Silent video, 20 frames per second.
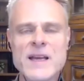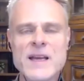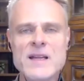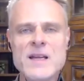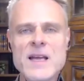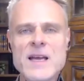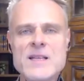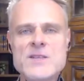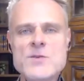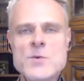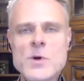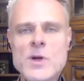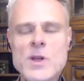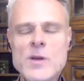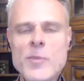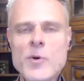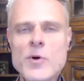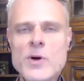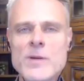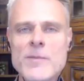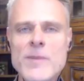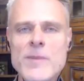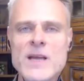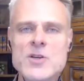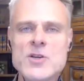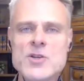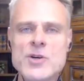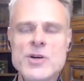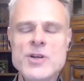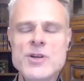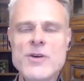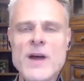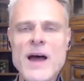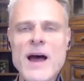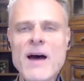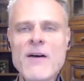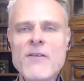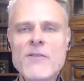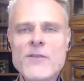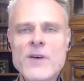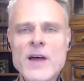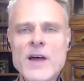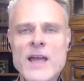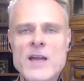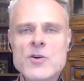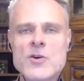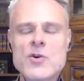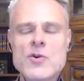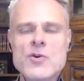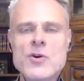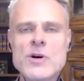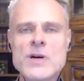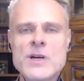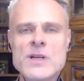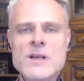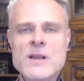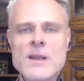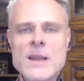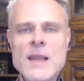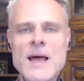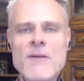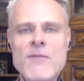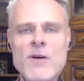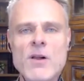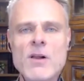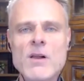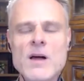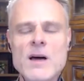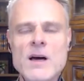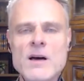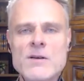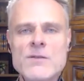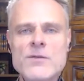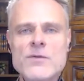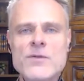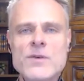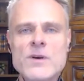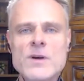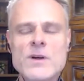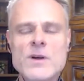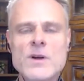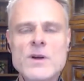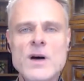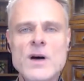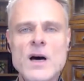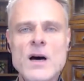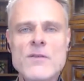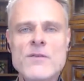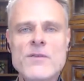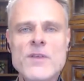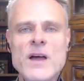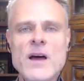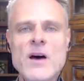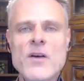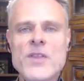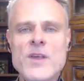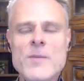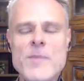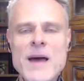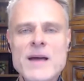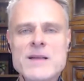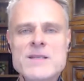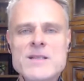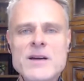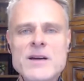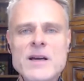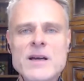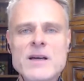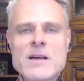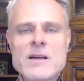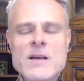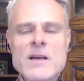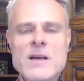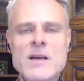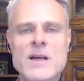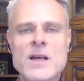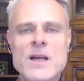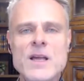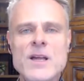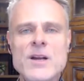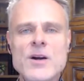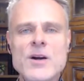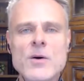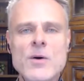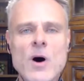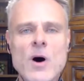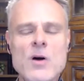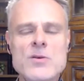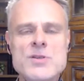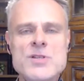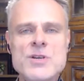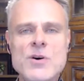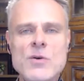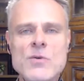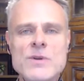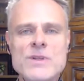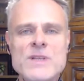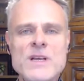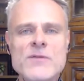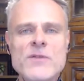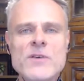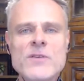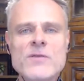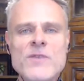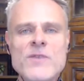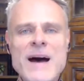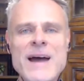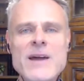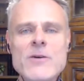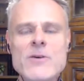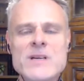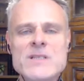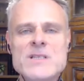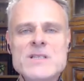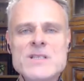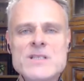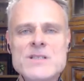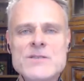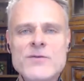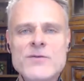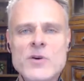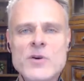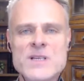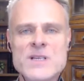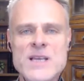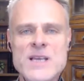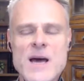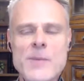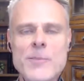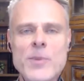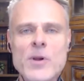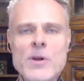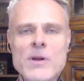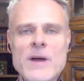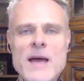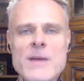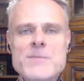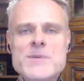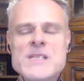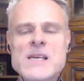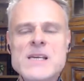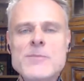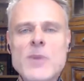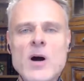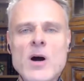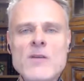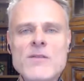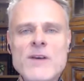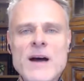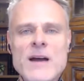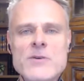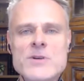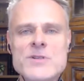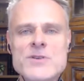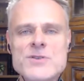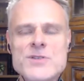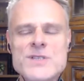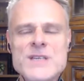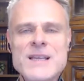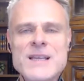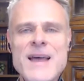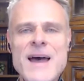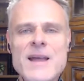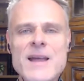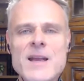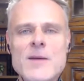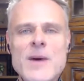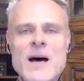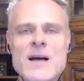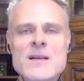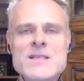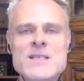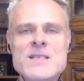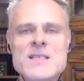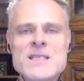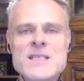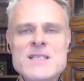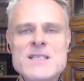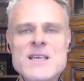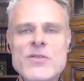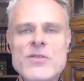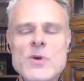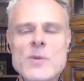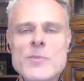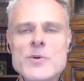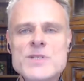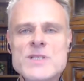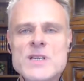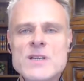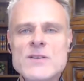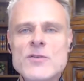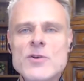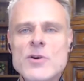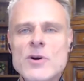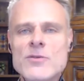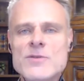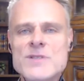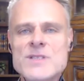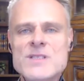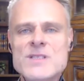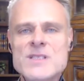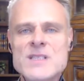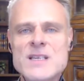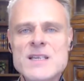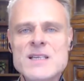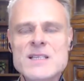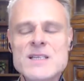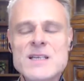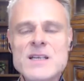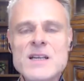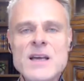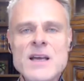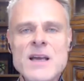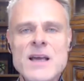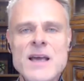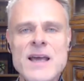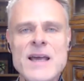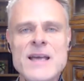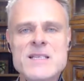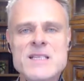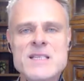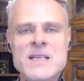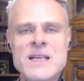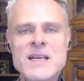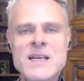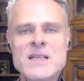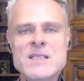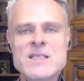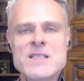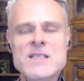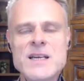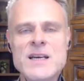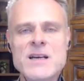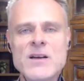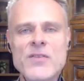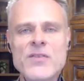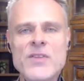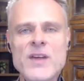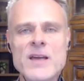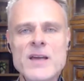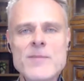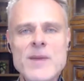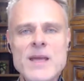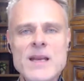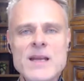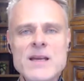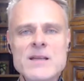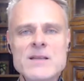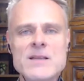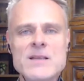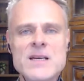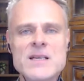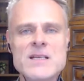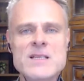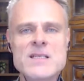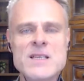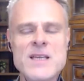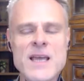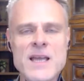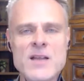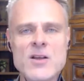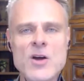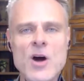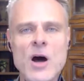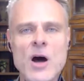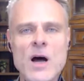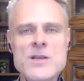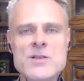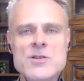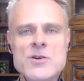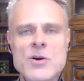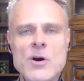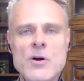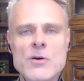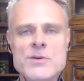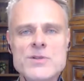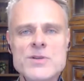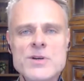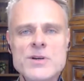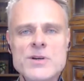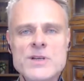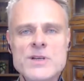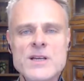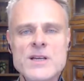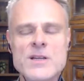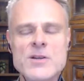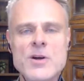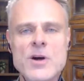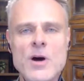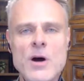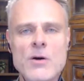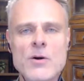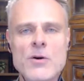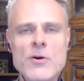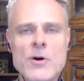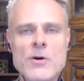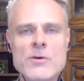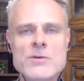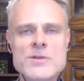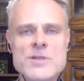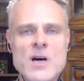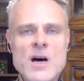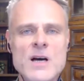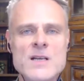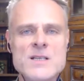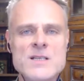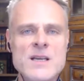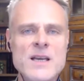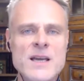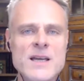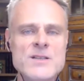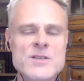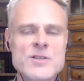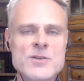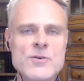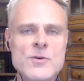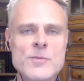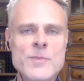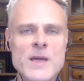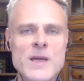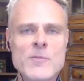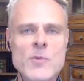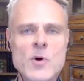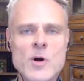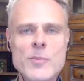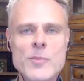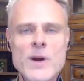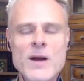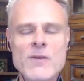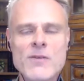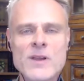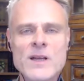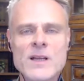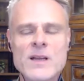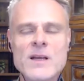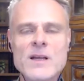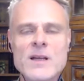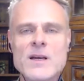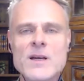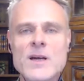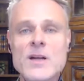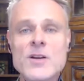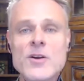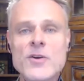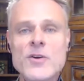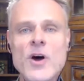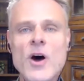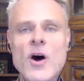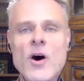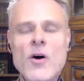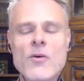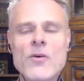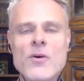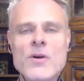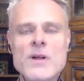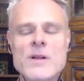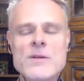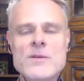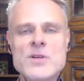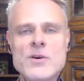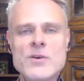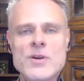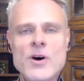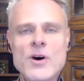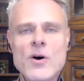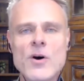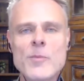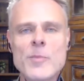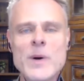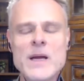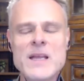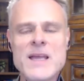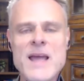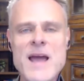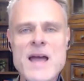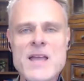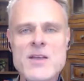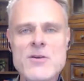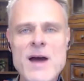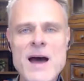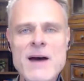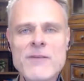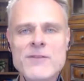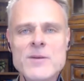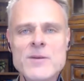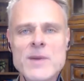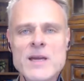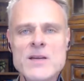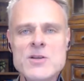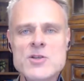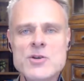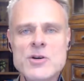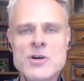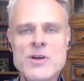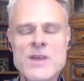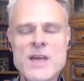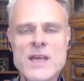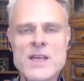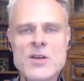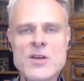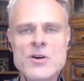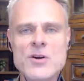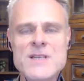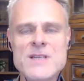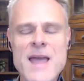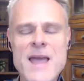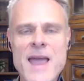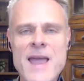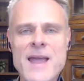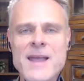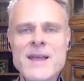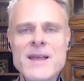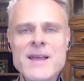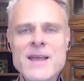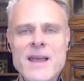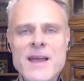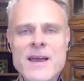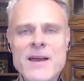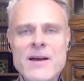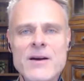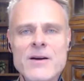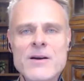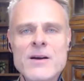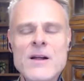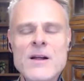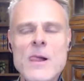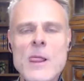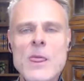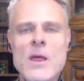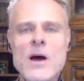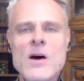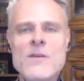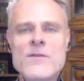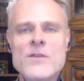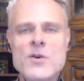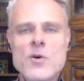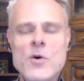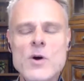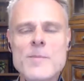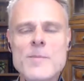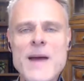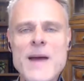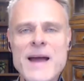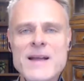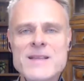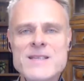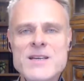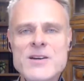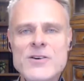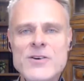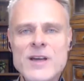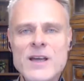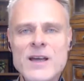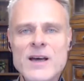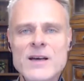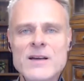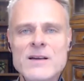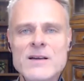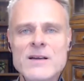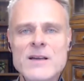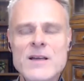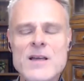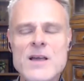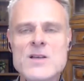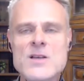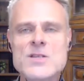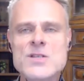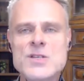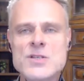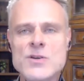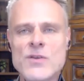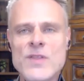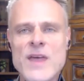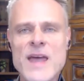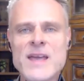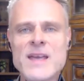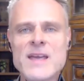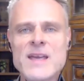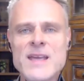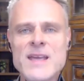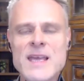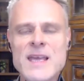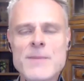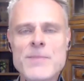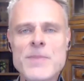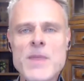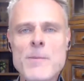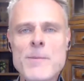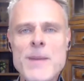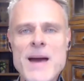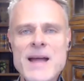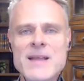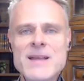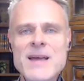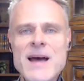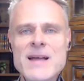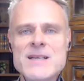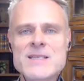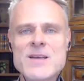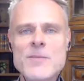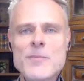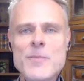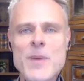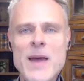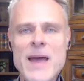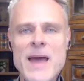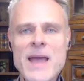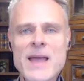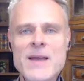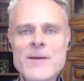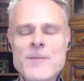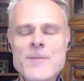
It's real important to make sure you have a good level of the healthy bacteria. Also different virus. For example, Epstein-Barr virus, you're seeing that in about 63% of Crohn's disease. And is it an incidental thing? Meaning, does it cause Crohn's, or did Crohn's cause it to be more prevalent? Don't know. But yeah, you have to make sure that you're taking care of your bacteria so they can keep the bad guys at bay.